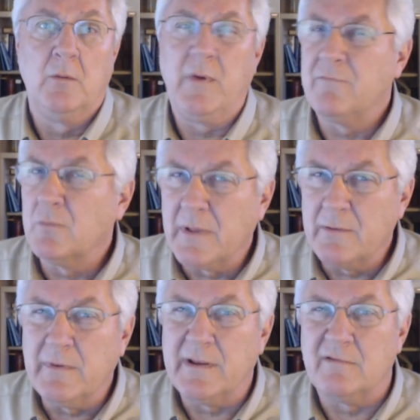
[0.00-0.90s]
We haven't
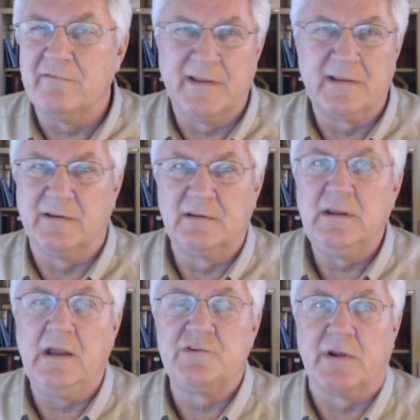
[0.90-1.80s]
really reinvented
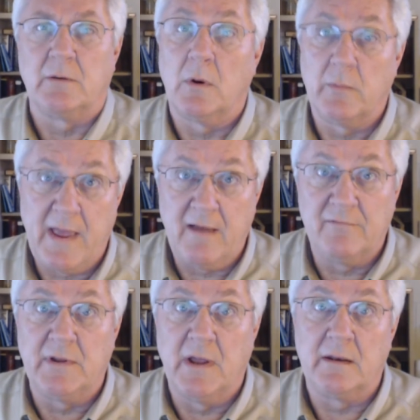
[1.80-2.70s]
teaching. What we
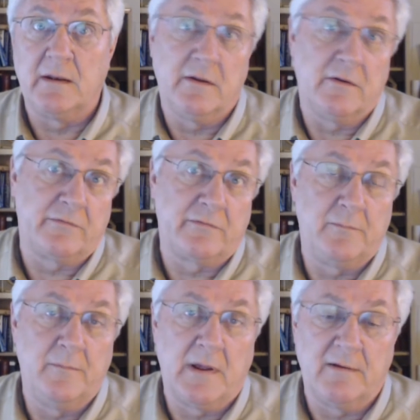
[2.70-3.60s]
have done
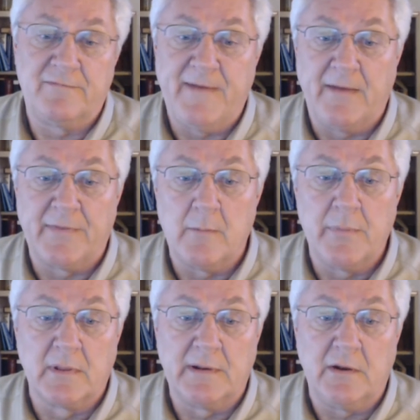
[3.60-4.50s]
is found the
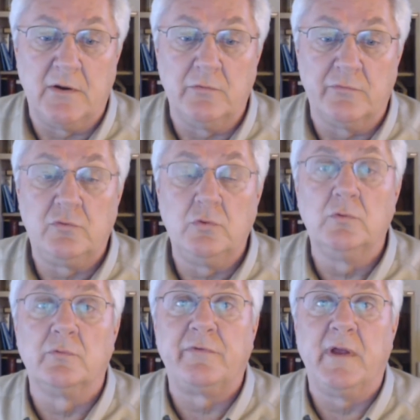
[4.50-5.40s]
ability to use
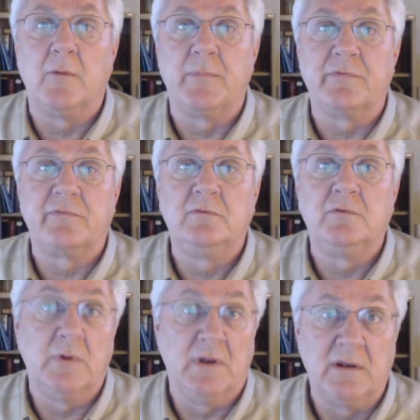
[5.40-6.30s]
tools to help us
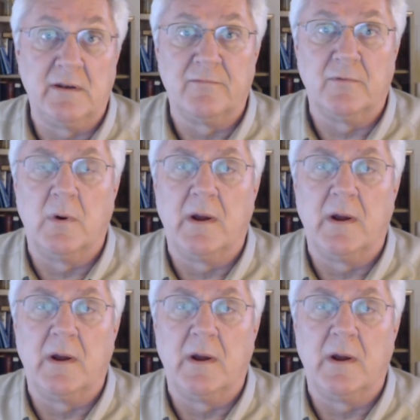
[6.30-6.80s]
do it in different